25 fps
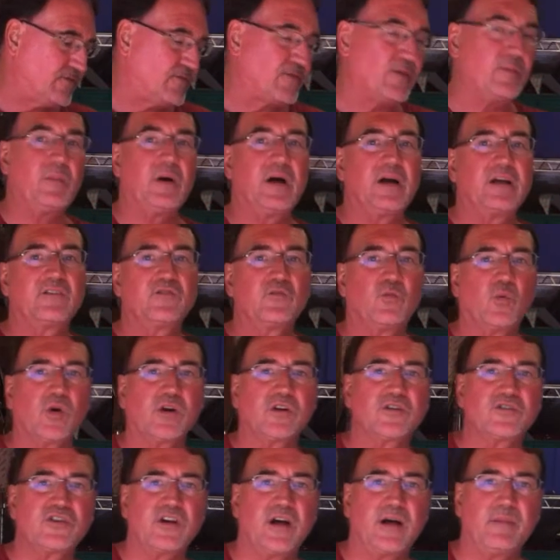from Mike's
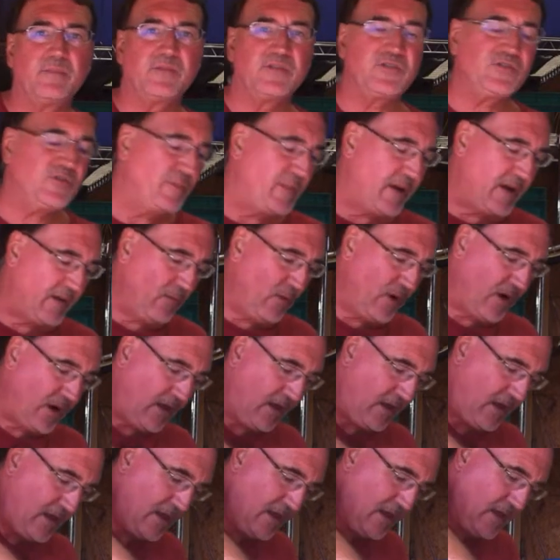workshop that you may want
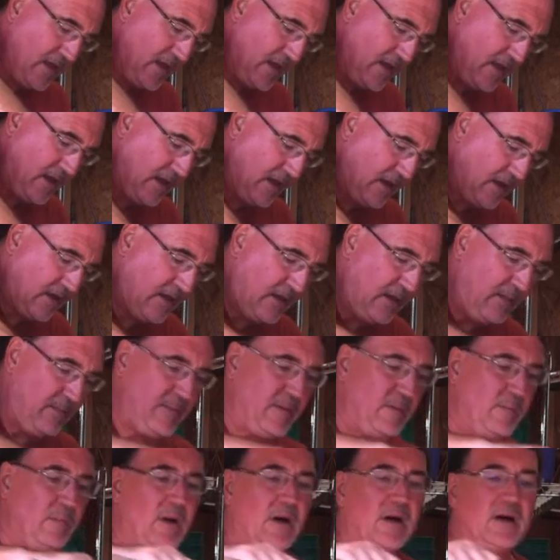to
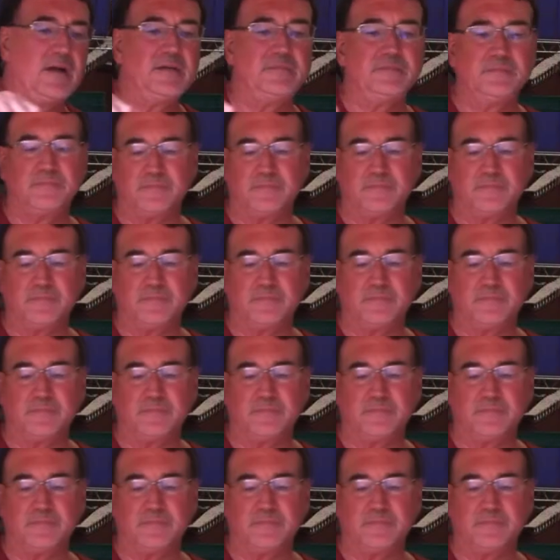keep in mind.